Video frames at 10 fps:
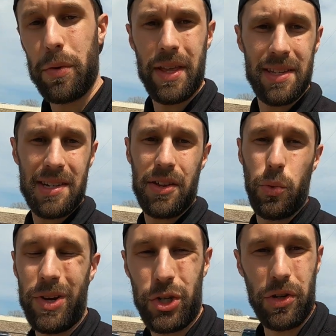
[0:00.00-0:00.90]
for the inside of
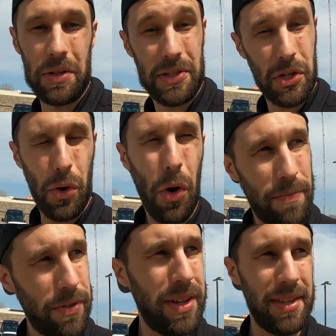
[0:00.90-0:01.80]
the windshield. So
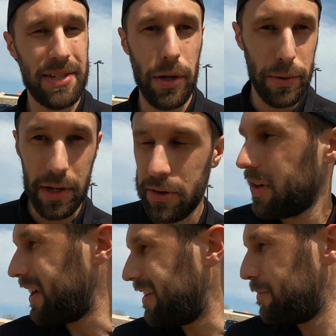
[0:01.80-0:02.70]
hopefully this goes all right,